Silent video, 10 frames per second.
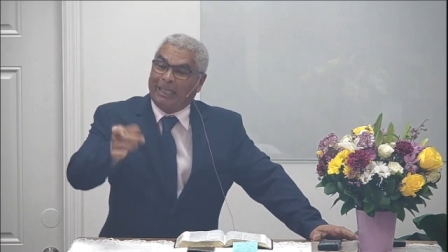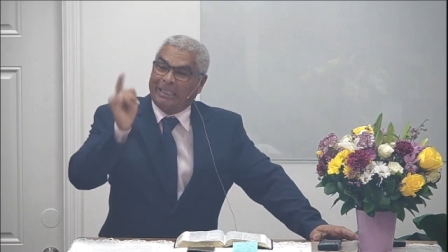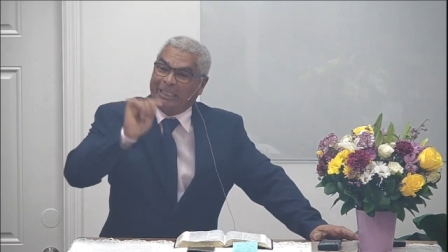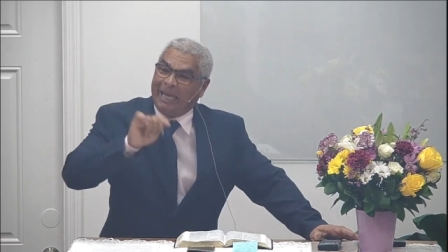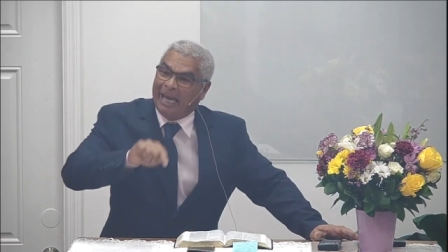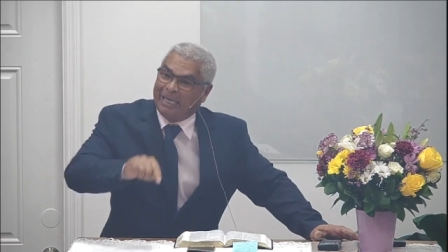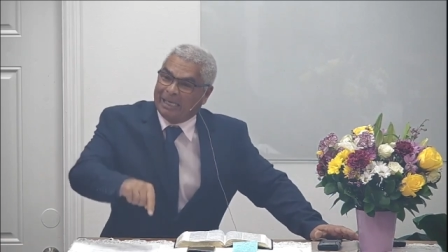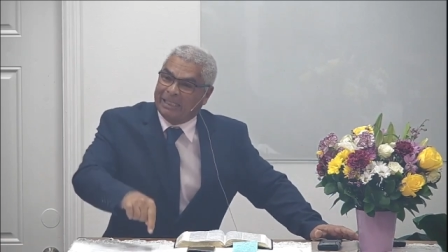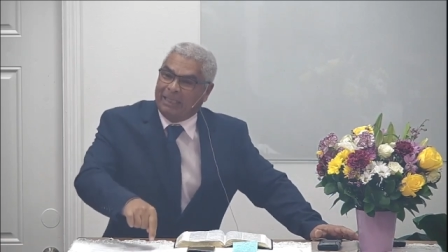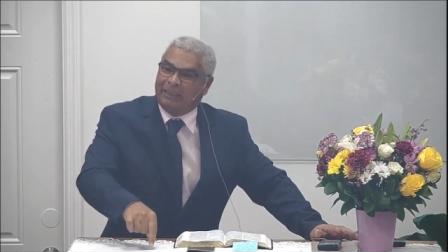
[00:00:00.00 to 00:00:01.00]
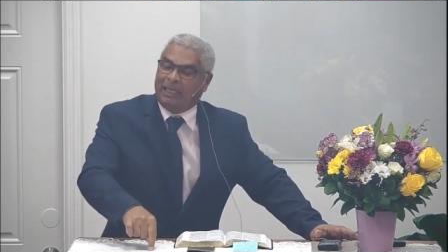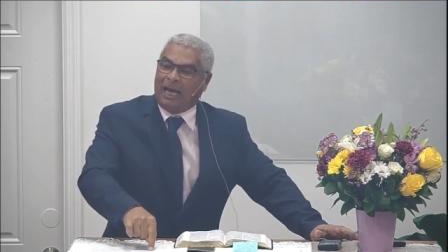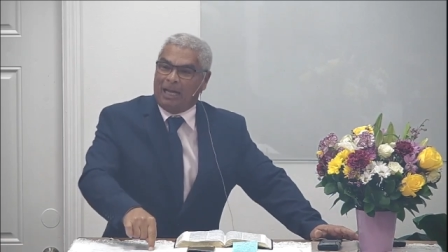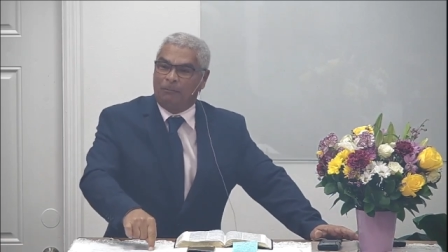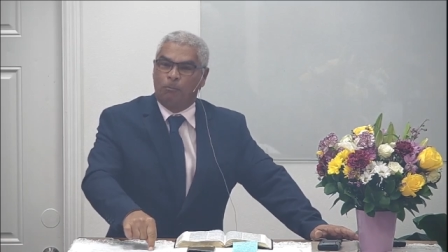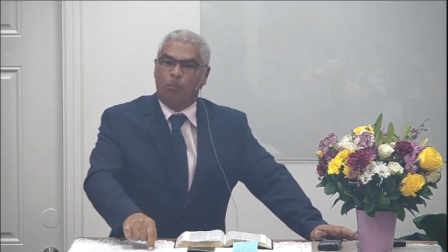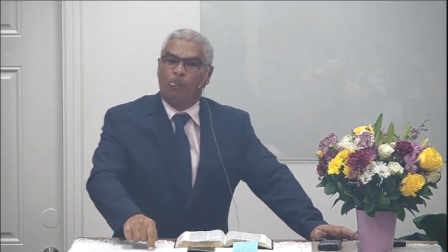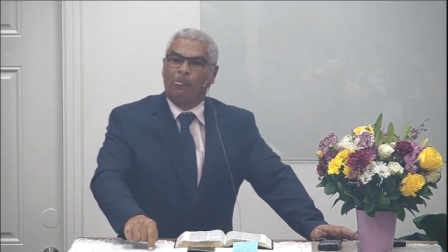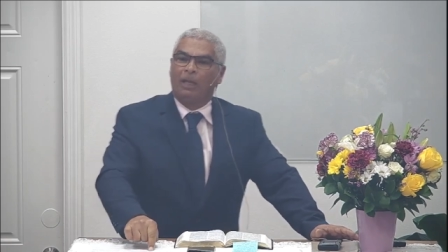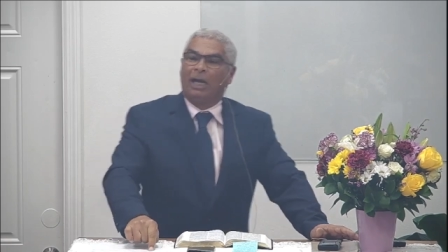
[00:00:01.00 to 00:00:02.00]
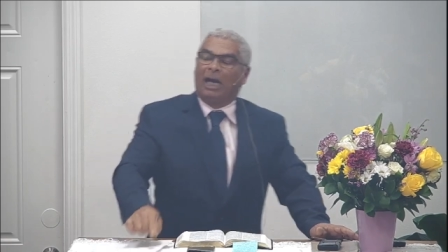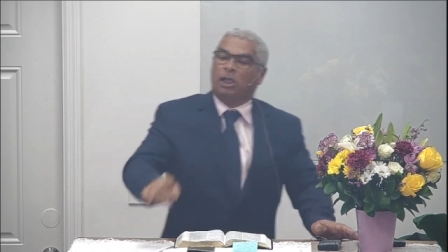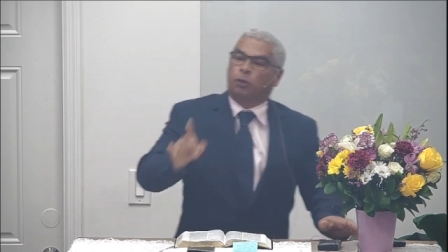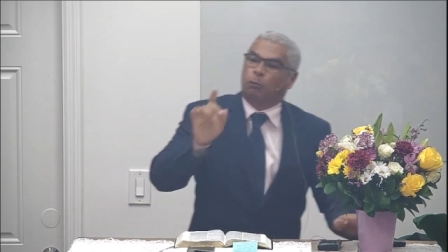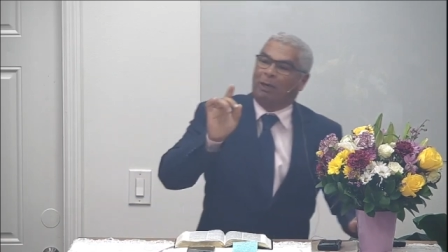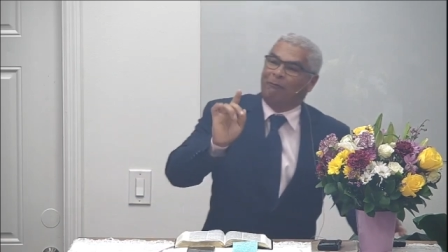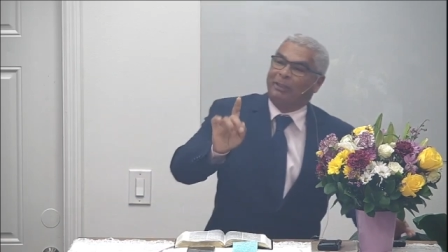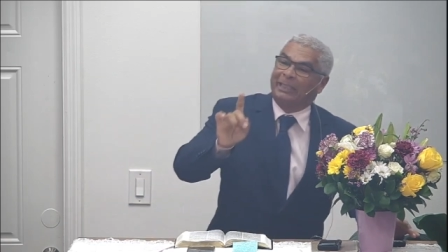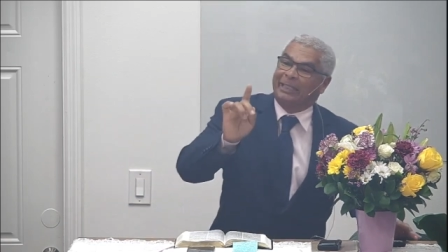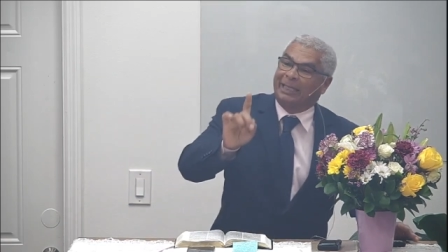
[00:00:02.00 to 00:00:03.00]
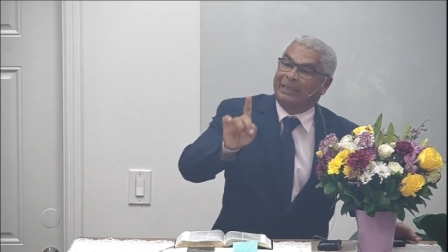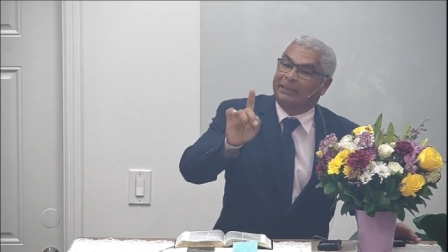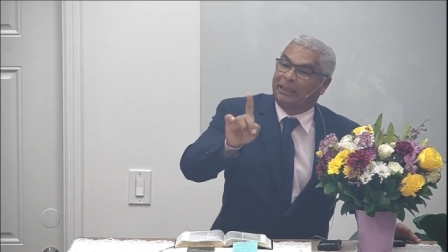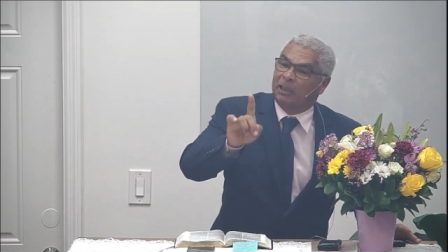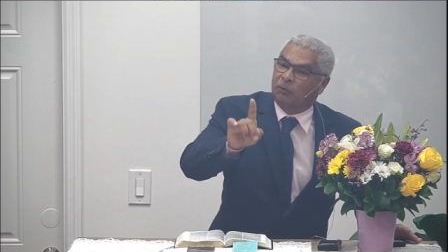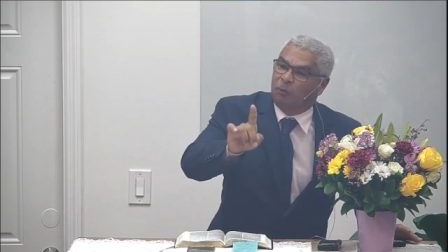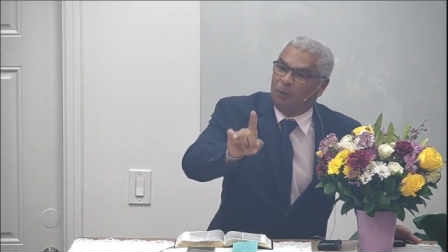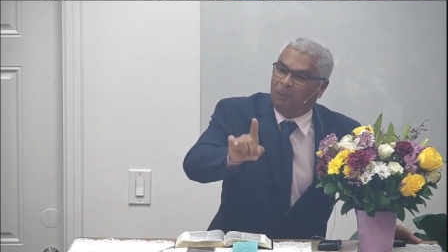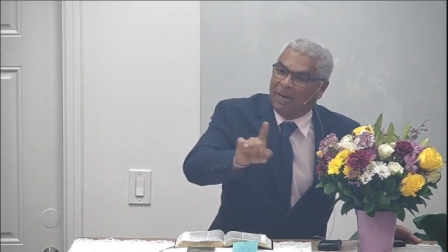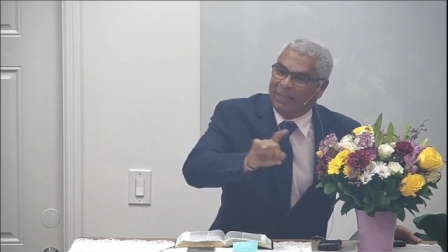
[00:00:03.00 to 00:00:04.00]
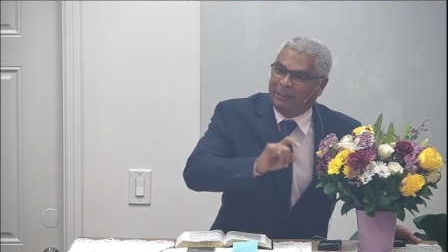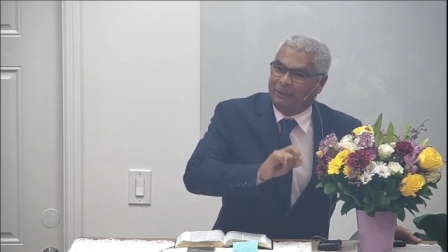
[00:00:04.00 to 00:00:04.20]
the Lord as a word for man, so that if man accepts